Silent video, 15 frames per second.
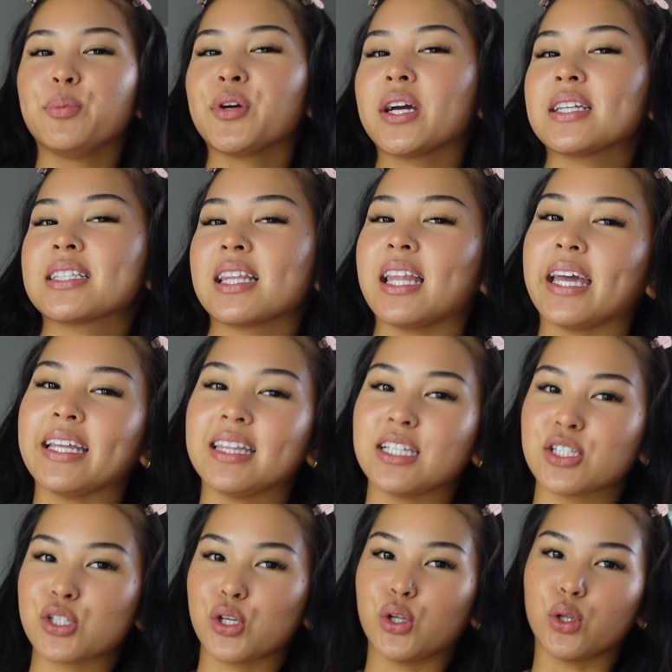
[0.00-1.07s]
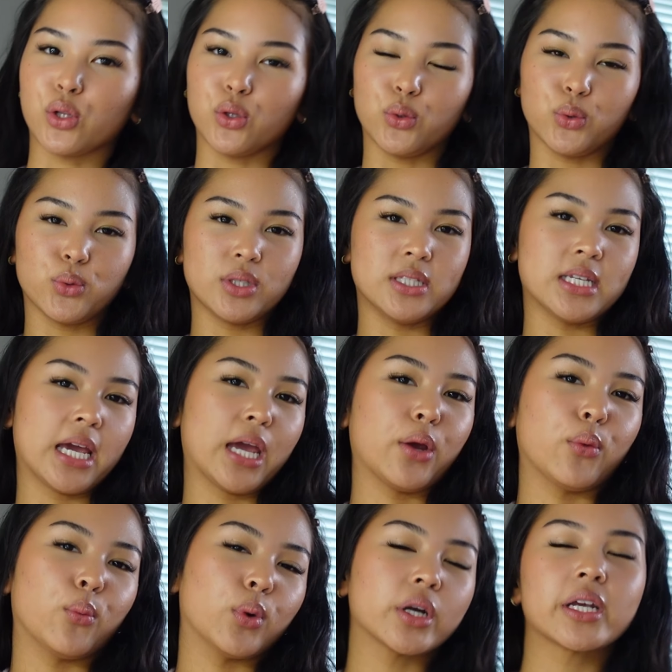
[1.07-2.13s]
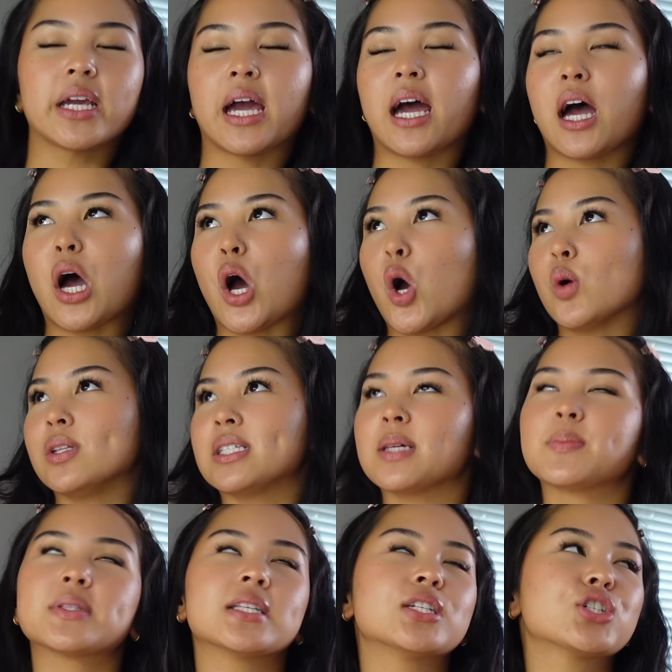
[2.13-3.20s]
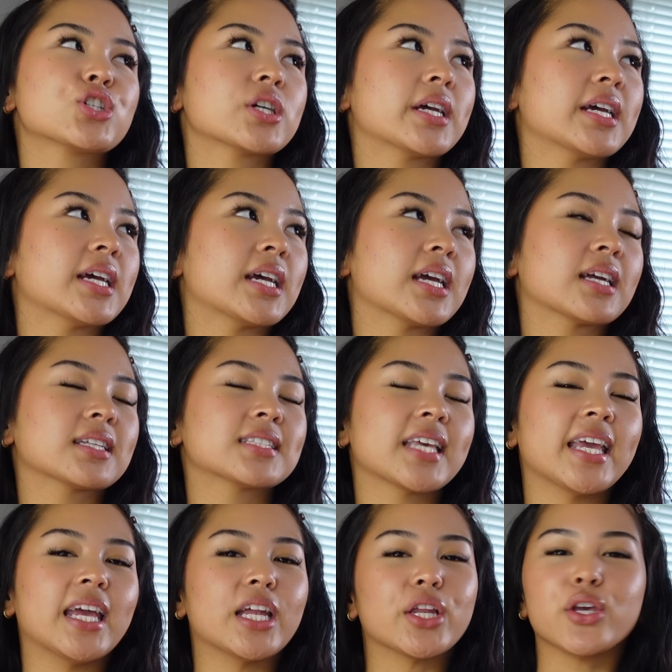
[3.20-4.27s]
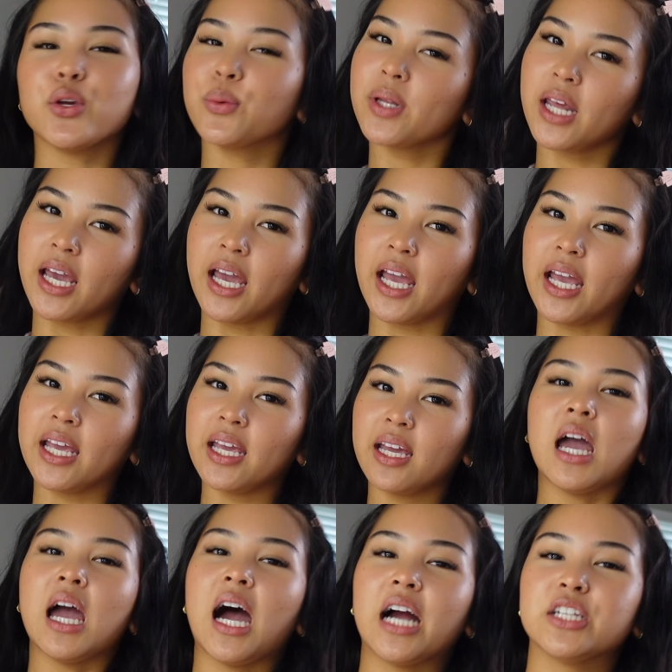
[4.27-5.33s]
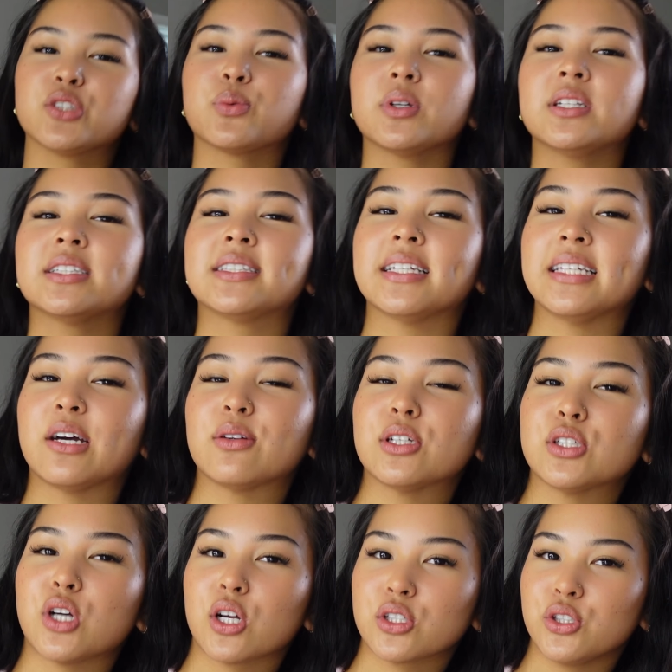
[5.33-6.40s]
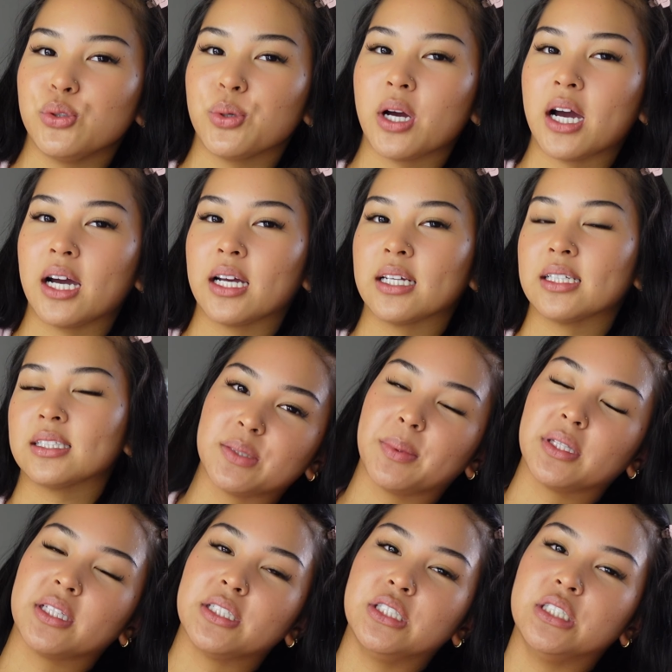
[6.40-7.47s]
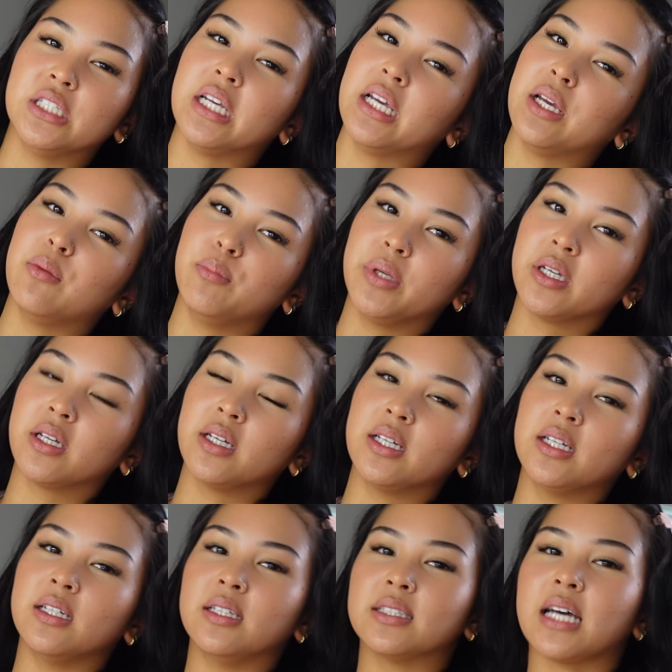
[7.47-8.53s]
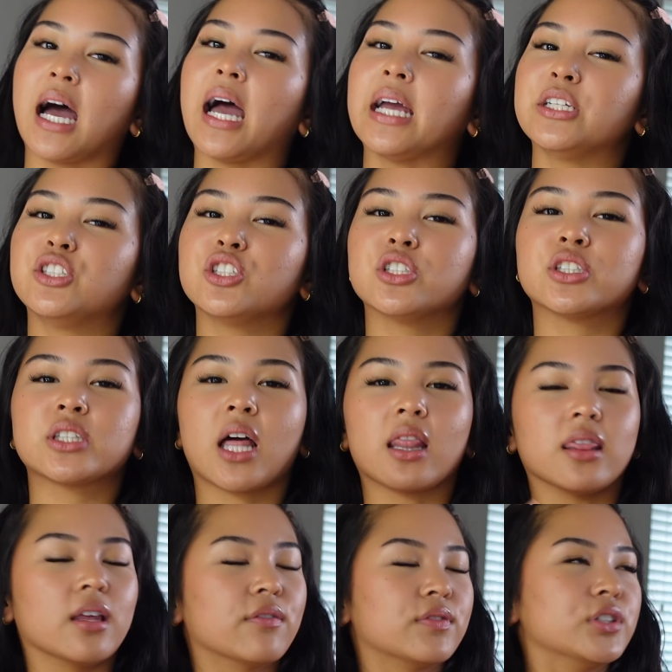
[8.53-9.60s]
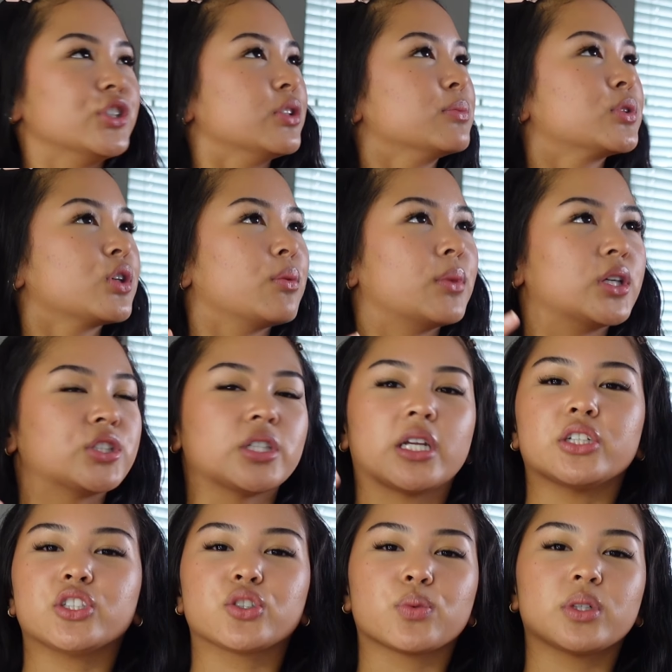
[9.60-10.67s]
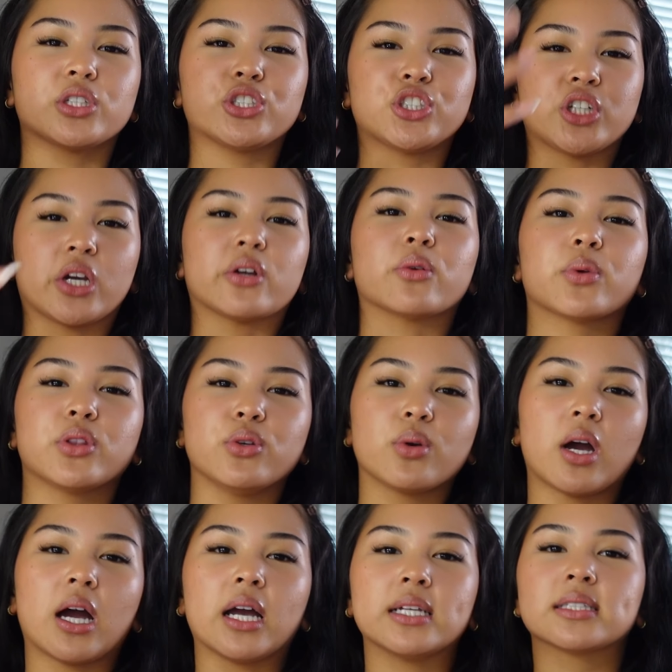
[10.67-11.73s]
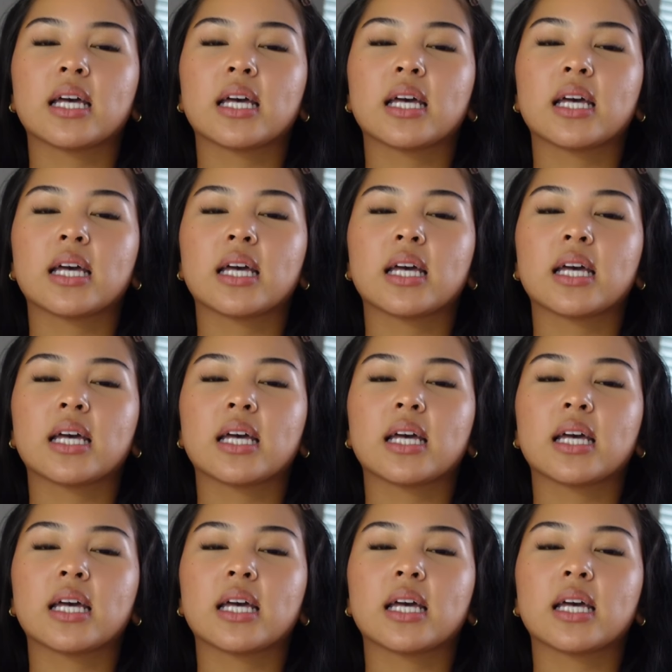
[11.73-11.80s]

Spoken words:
you guys liked this glute day workout, tips and tricks, and Q&A. I just wanted to sit down and talk to you guys about the gym because I just love the gym so much and I just want to share it with you guys.